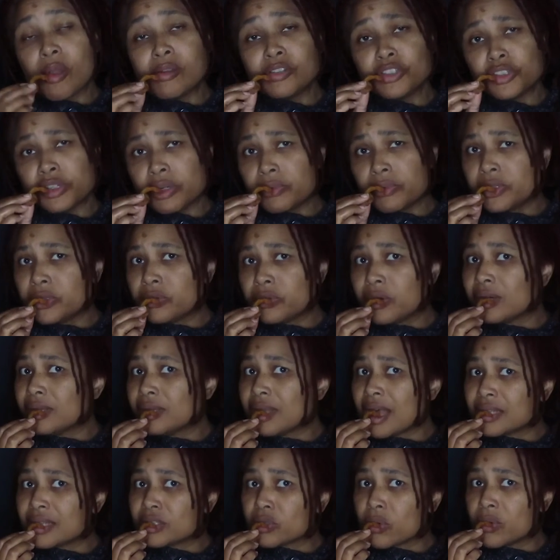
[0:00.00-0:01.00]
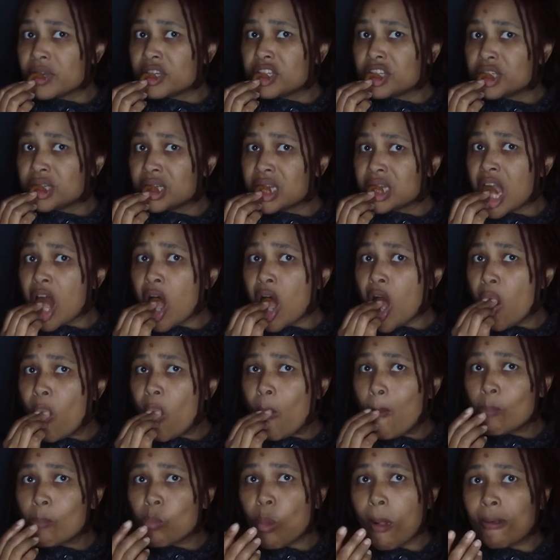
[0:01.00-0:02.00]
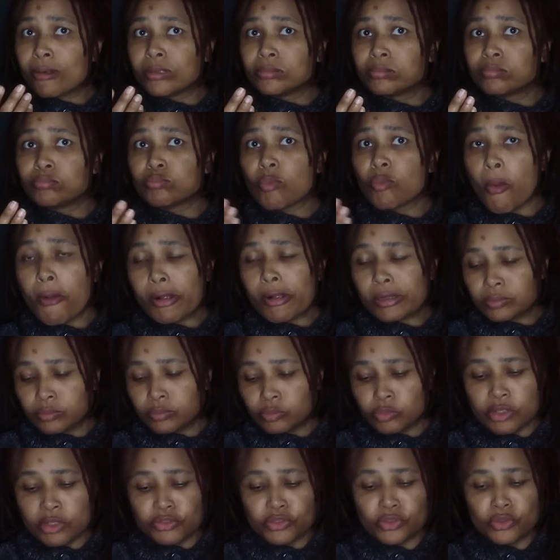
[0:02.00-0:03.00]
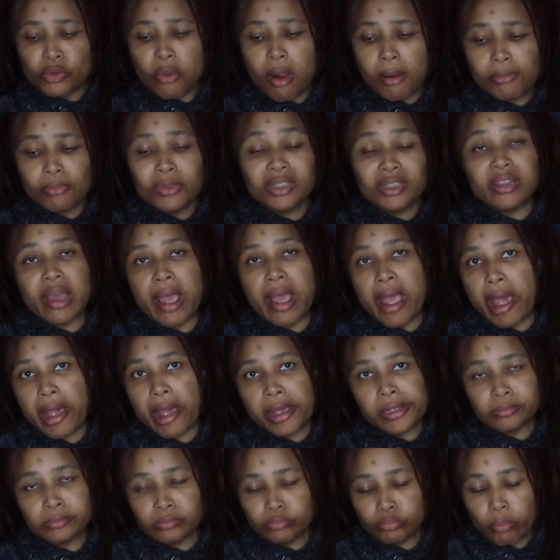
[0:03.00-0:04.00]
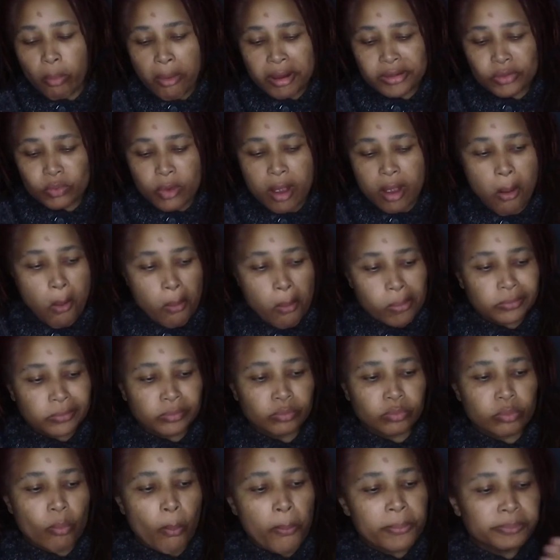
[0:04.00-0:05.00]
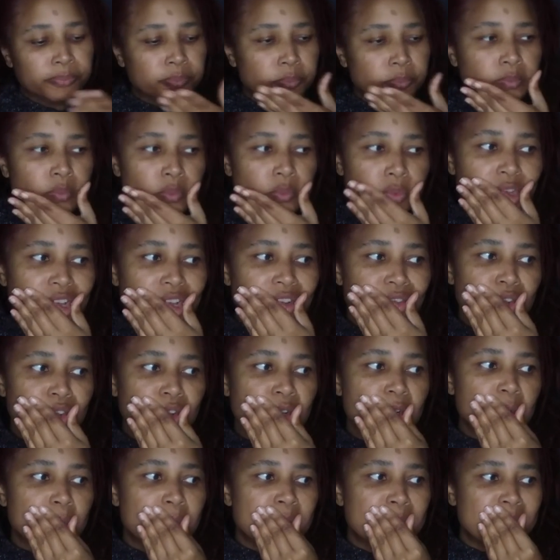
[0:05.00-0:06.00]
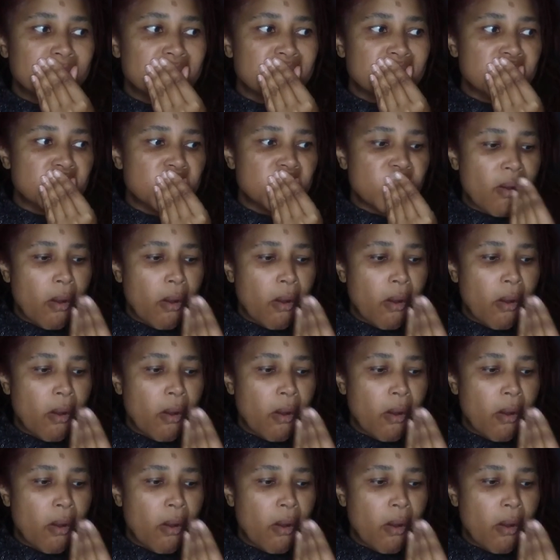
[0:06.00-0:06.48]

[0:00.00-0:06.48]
shall we do our last question now? Let's do it. What the heck? Might as well. Do I have food in my mouth?